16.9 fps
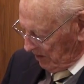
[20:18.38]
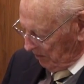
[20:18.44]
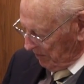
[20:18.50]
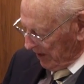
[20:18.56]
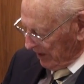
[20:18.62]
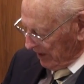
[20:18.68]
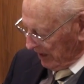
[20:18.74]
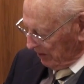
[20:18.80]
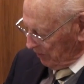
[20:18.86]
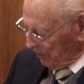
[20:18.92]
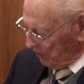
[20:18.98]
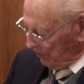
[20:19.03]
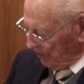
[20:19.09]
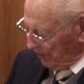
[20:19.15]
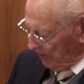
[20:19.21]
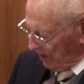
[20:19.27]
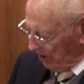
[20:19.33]
But we
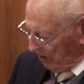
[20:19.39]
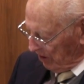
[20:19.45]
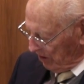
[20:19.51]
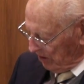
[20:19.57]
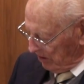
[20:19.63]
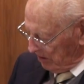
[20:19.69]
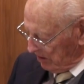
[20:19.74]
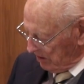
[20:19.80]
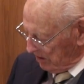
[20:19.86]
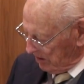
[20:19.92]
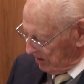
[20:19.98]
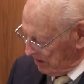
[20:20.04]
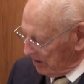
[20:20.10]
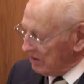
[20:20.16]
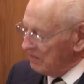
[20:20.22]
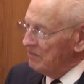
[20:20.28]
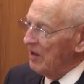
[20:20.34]
were there
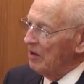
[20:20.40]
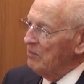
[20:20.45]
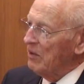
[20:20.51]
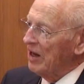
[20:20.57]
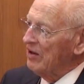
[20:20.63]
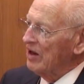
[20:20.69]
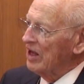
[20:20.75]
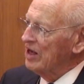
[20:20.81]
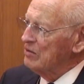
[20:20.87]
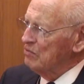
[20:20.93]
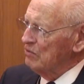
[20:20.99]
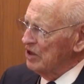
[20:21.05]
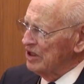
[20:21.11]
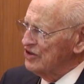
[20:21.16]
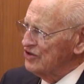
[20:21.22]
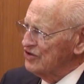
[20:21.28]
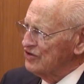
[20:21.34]
about 8
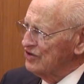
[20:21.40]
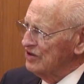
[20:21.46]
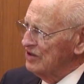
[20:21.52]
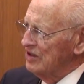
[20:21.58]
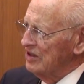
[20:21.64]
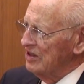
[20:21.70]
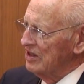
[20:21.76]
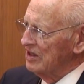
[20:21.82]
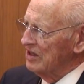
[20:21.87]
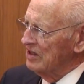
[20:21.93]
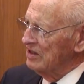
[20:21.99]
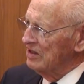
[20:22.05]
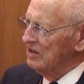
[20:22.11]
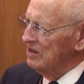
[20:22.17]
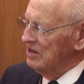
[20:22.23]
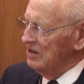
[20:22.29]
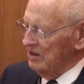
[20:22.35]
months in
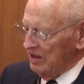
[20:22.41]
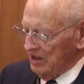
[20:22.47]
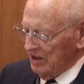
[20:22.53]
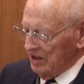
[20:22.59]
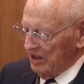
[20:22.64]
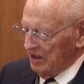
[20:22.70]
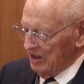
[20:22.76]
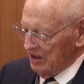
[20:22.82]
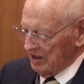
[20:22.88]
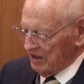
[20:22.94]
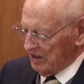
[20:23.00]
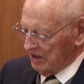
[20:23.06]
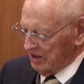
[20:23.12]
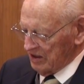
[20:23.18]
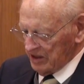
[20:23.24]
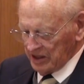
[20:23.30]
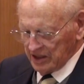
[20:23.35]

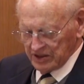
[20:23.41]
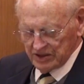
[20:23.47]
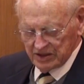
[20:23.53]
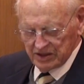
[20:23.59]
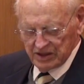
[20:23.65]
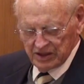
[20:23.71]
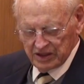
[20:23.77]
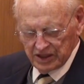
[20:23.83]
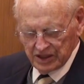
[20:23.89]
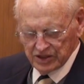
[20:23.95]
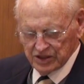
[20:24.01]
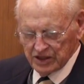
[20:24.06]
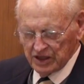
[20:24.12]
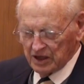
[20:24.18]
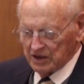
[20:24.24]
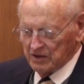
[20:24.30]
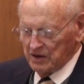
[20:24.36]
these
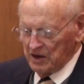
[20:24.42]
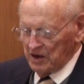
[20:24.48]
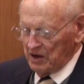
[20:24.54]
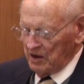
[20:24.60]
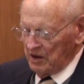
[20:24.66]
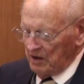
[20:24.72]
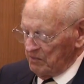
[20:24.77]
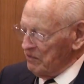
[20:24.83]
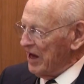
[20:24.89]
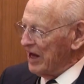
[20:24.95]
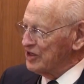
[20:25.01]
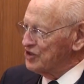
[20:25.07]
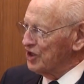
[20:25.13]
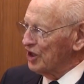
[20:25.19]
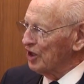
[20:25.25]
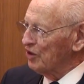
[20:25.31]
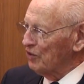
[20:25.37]

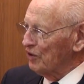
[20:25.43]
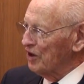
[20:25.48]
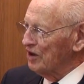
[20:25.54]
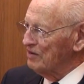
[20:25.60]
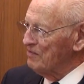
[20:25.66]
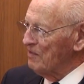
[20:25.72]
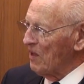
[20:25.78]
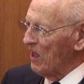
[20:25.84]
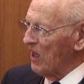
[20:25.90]
matching green,